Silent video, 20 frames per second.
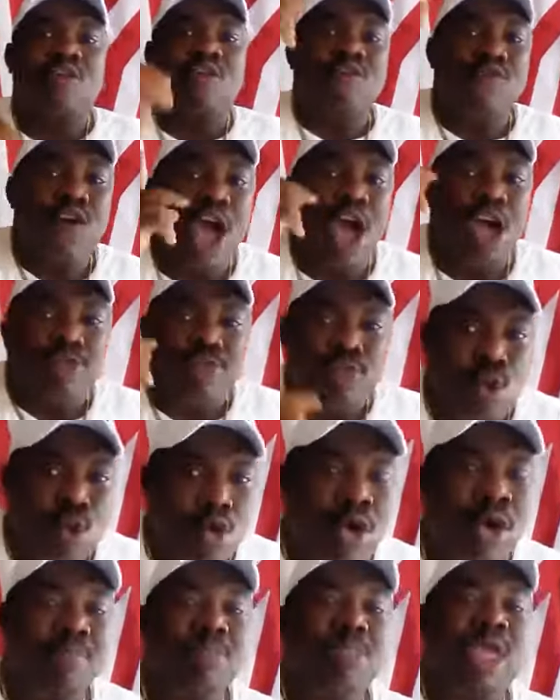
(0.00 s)

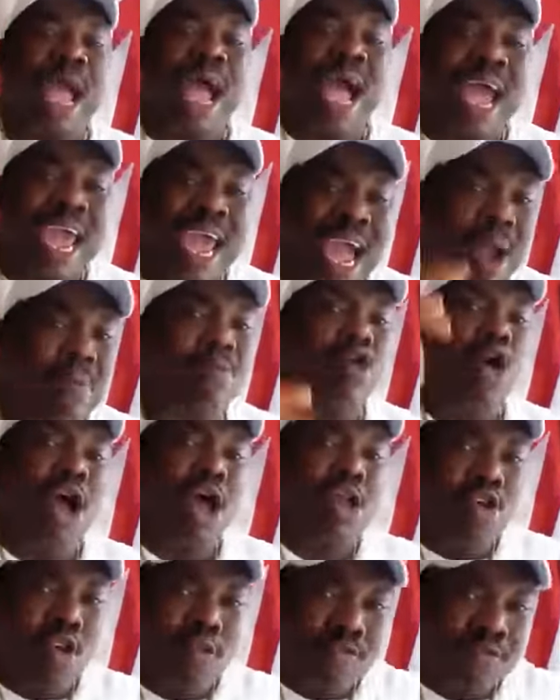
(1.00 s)
Facebook, I am
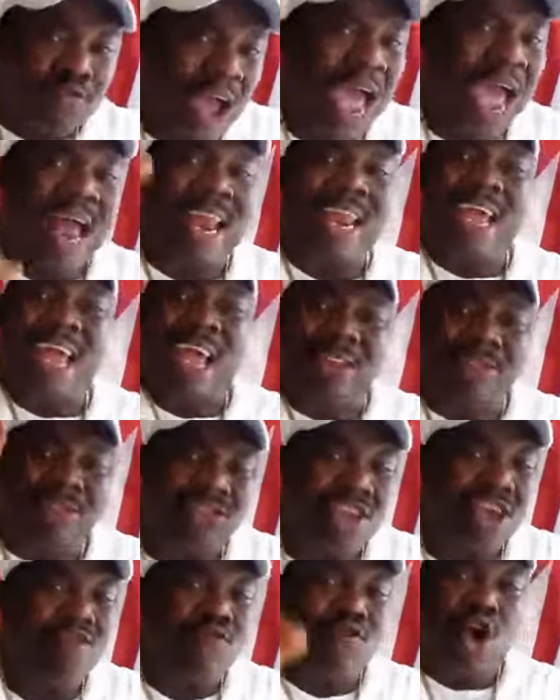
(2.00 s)
going to file a
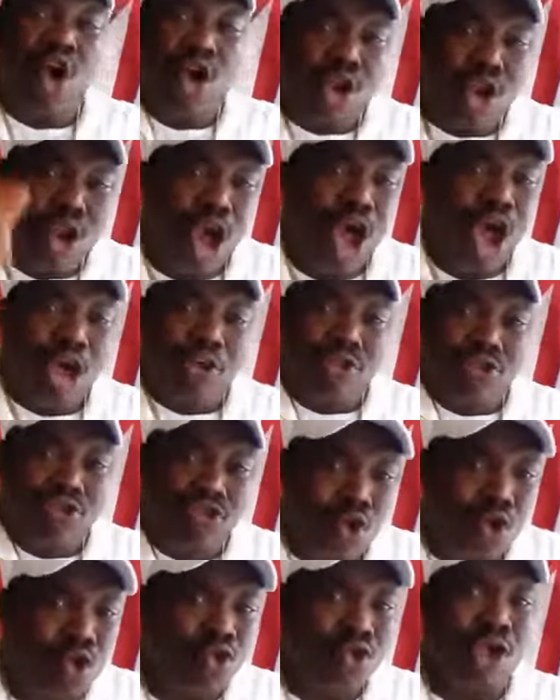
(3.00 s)
civil
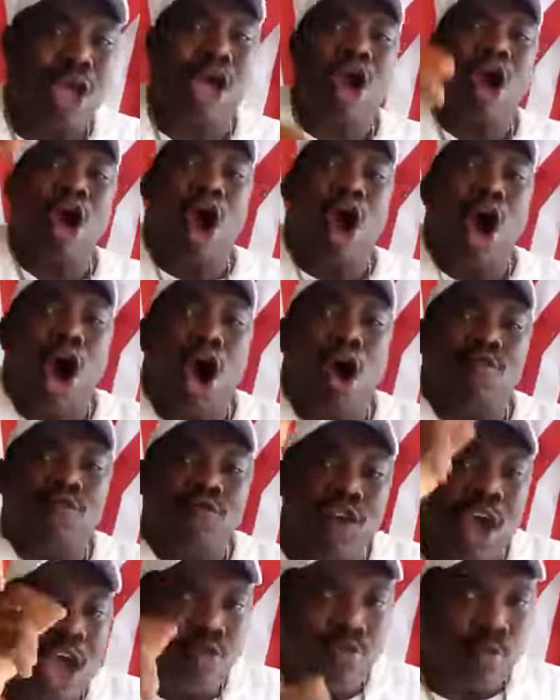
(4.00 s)
lawsuit on
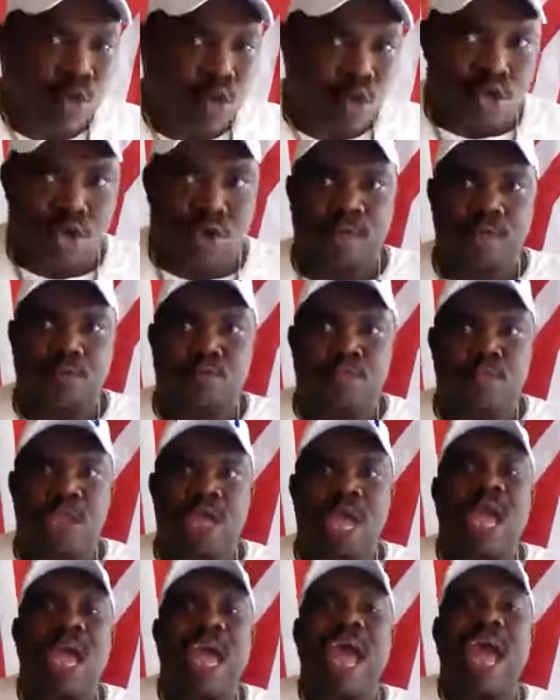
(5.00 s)
Facebook.
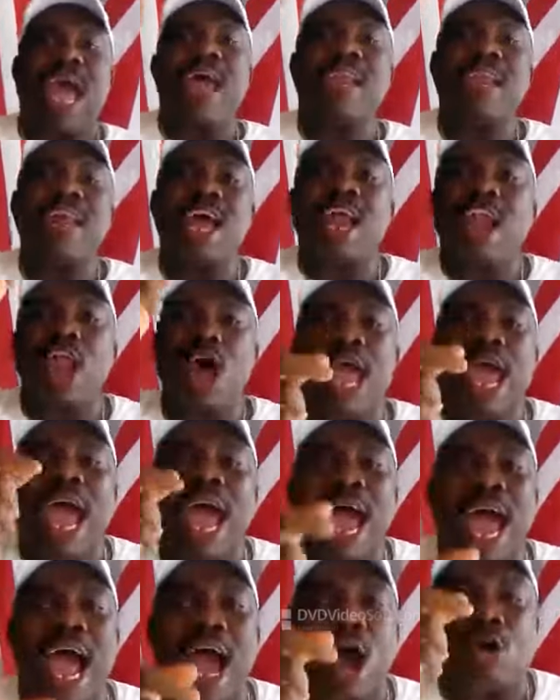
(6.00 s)
Any
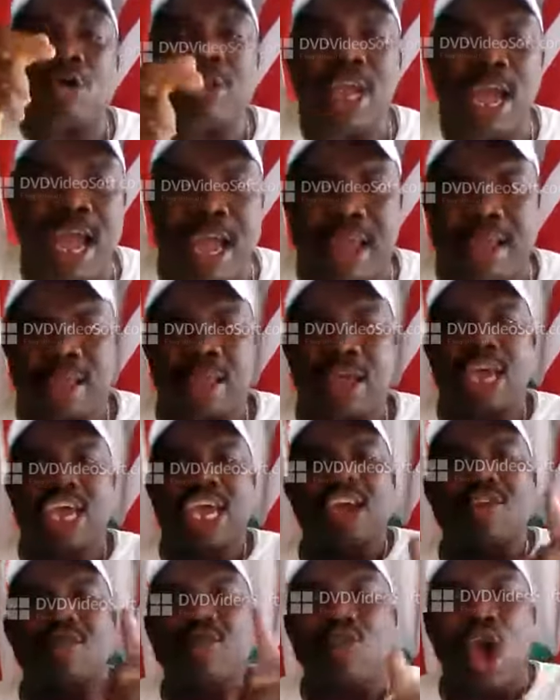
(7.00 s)
lawyer out there,
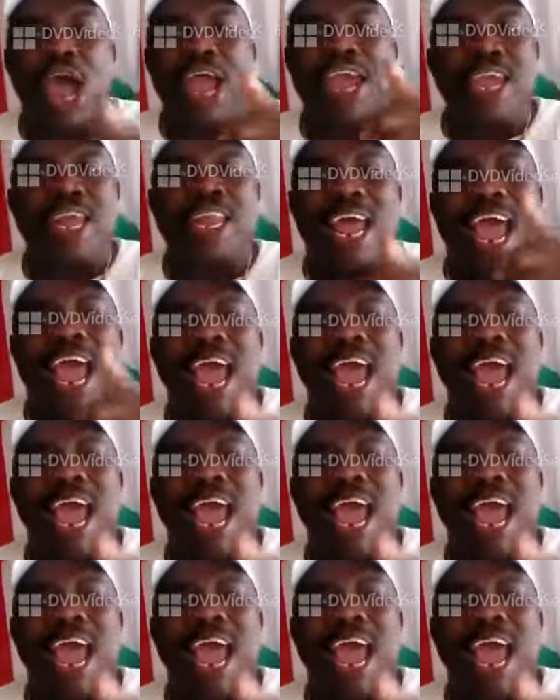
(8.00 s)
if you are in